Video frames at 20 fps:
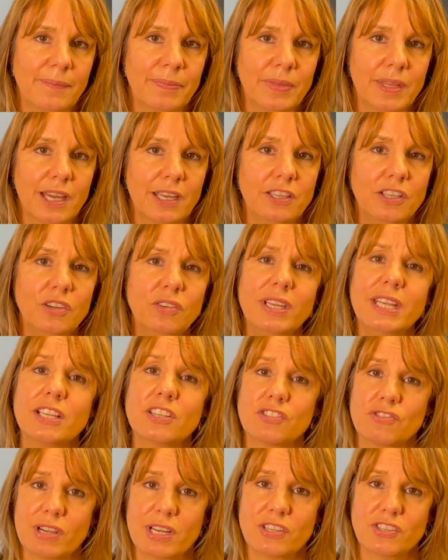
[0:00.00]
and unique
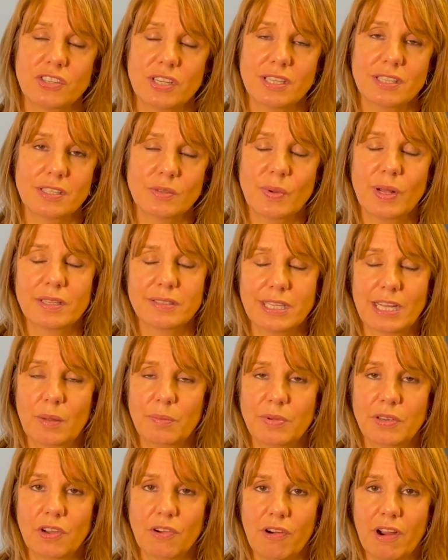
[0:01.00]
strategies as well to
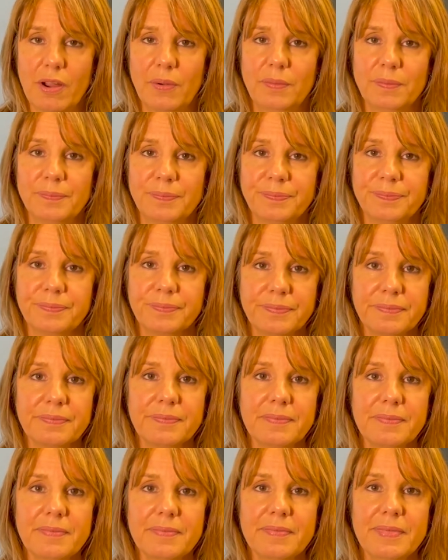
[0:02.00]
help you grow.
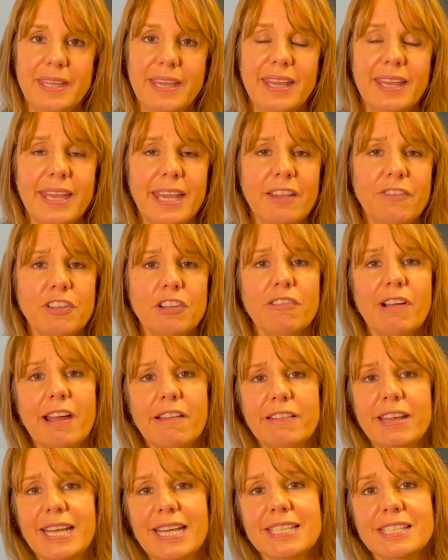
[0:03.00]
If your
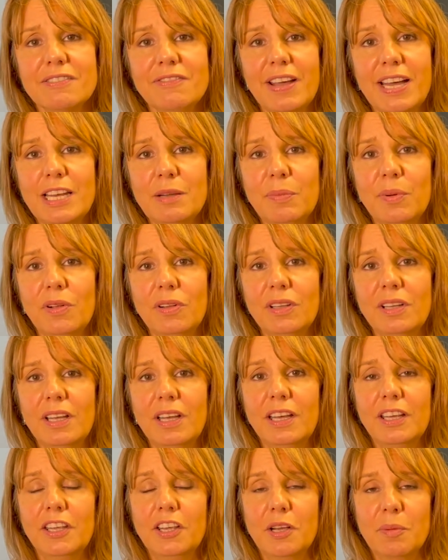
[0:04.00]
area is available,
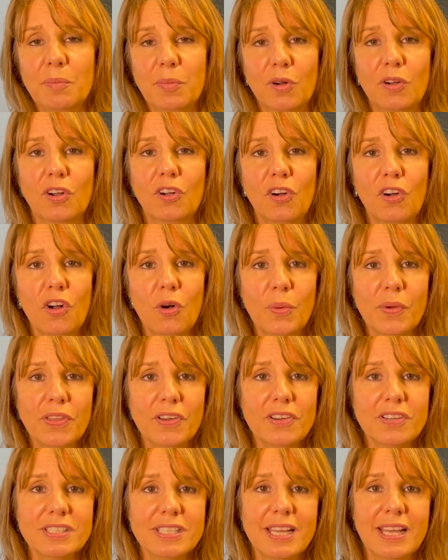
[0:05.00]
you can book a call with
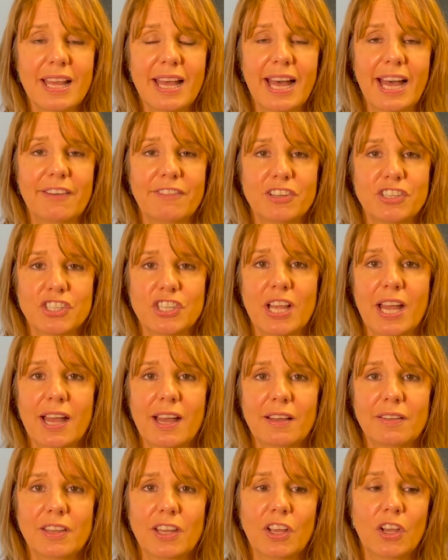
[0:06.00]
us, have a
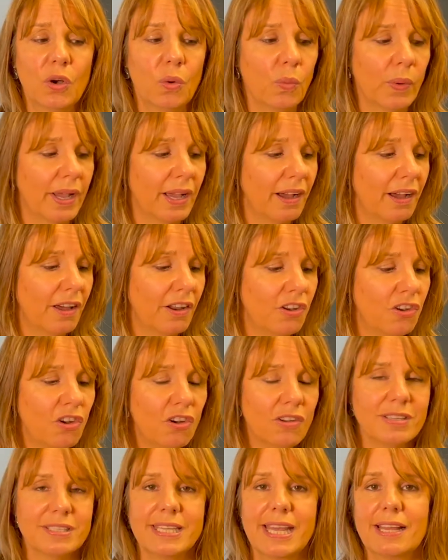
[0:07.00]
chat. We are
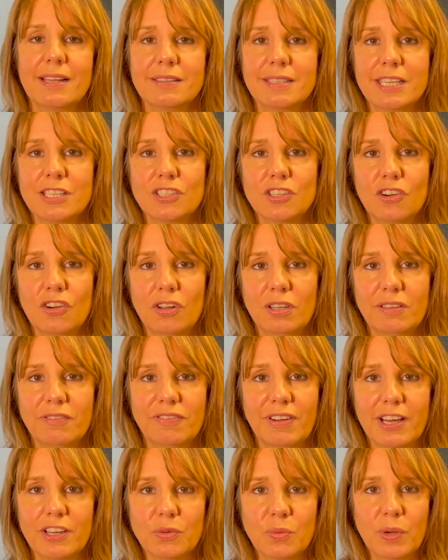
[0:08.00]
not salesy at all. In
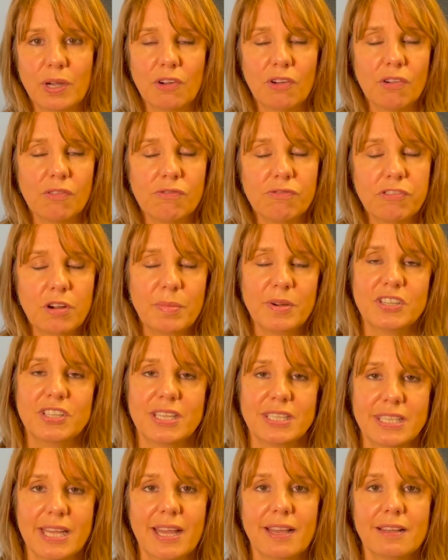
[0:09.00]
fact, we're all rubbish
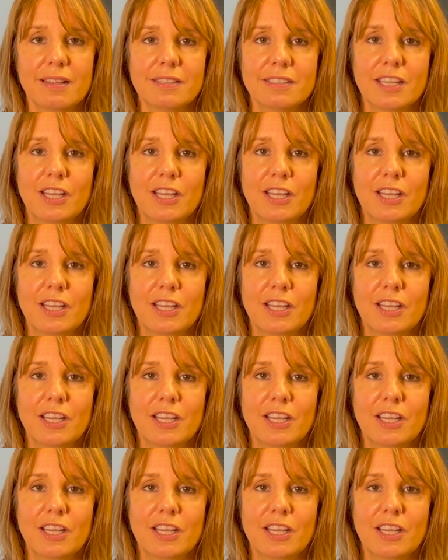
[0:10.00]
at sales,